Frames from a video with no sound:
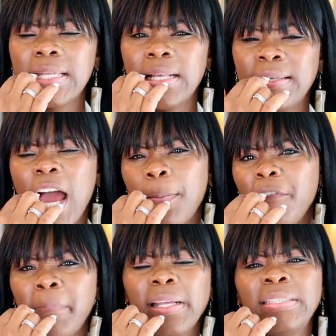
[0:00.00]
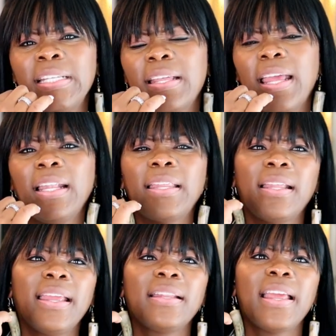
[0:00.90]
the top of my teeth or
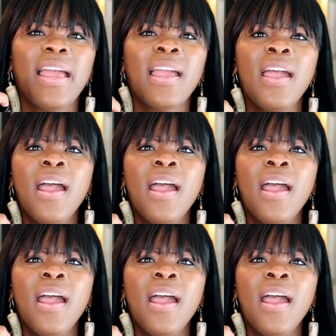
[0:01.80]
anything like that.